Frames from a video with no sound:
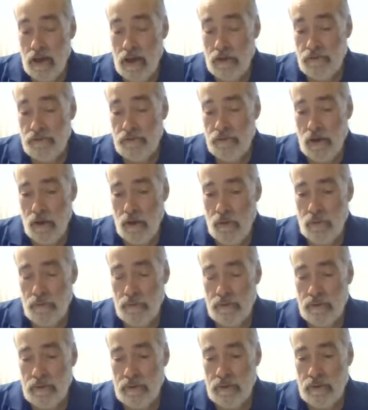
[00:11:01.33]
And so
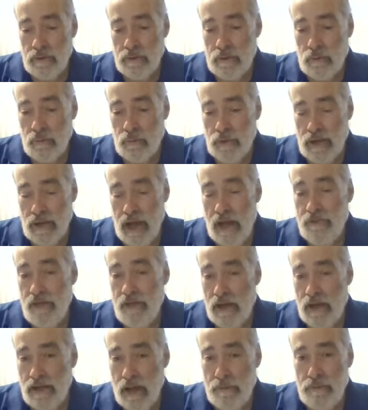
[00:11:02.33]
we had
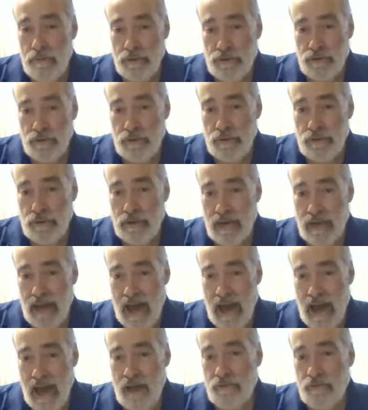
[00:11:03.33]
that opportunity
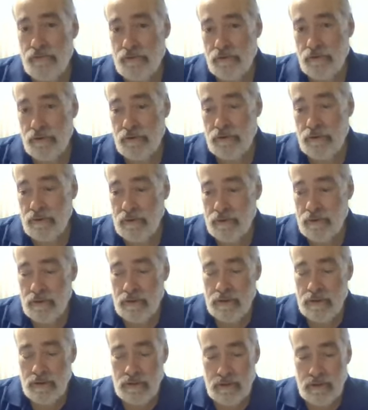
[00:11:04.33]
after
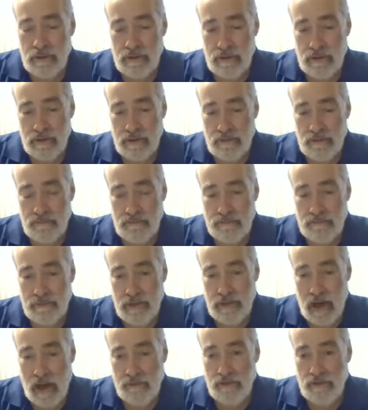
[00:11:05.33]
um,
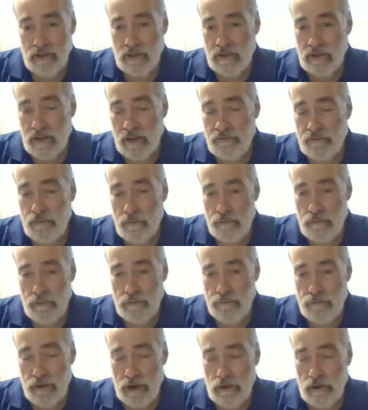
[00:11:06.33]
davening and after
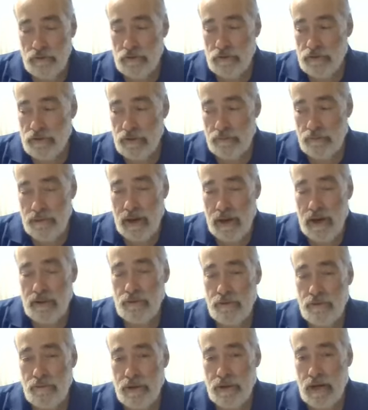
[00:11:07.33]
prayers on Shabbat
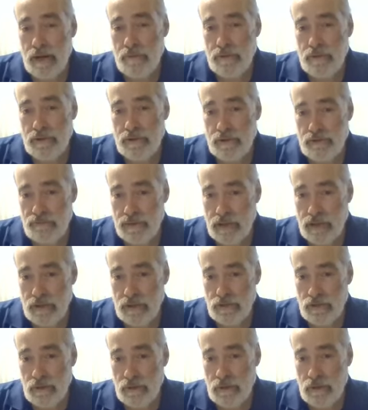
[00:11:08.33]
to be able to explain
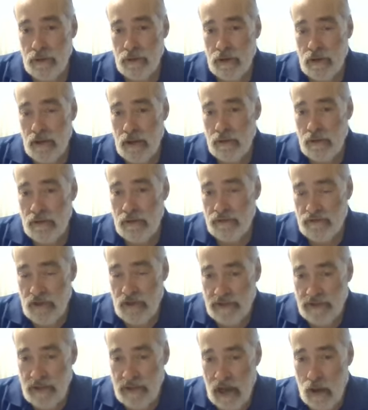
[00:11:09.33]
to her. They
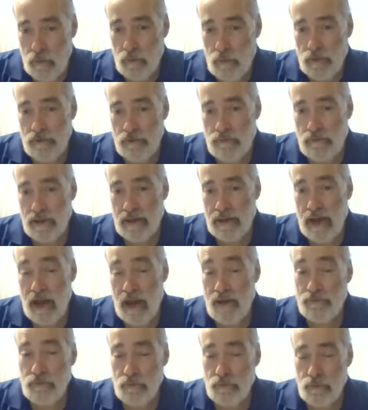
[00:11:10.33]
sat down with me
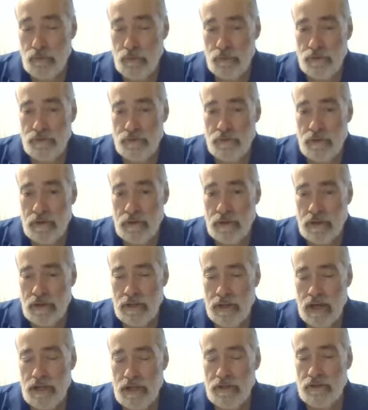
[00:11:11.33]
afterwards
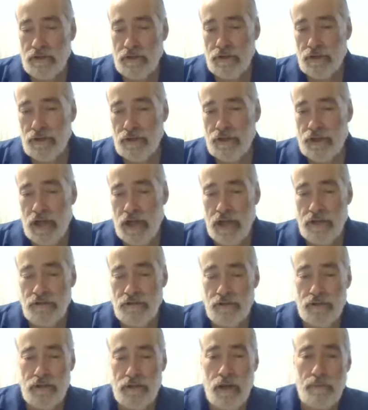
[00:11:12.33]
and had a good chance, a
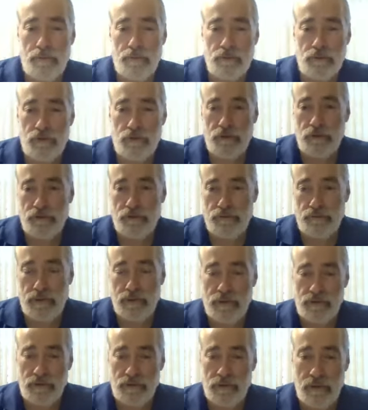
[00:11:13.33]
good opportunity to
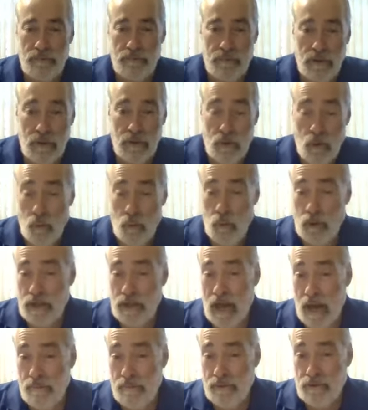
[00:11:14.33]
speak to them. What
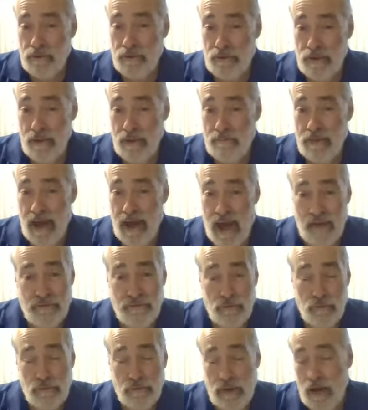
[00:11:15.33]
happened to them
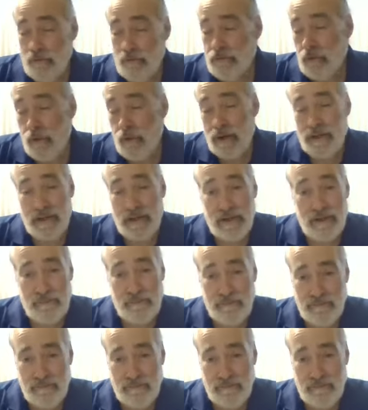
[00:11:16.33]
afterwards, I have no idea.